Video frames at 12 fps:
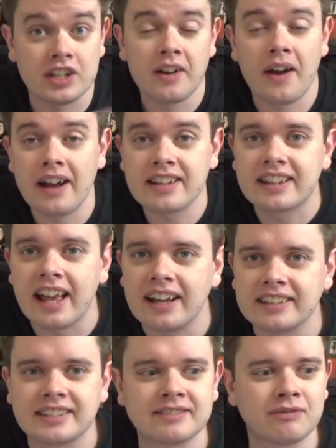You know, uh,
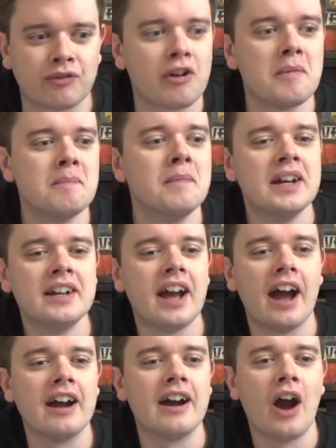uh, from
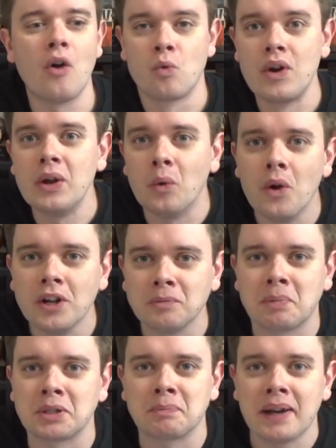uh, a real
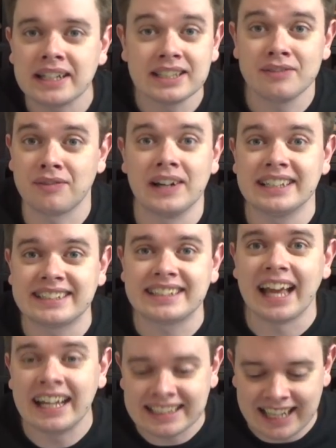world perspective, a,
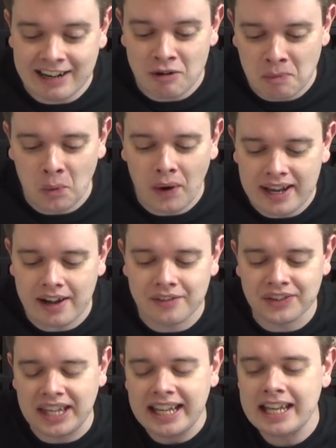a terrible way
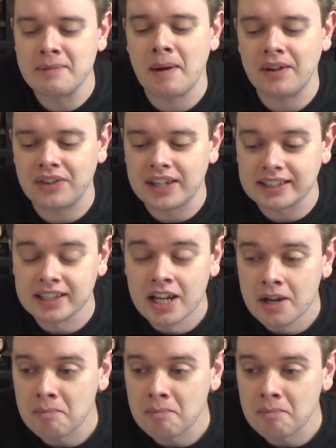of thinking about things.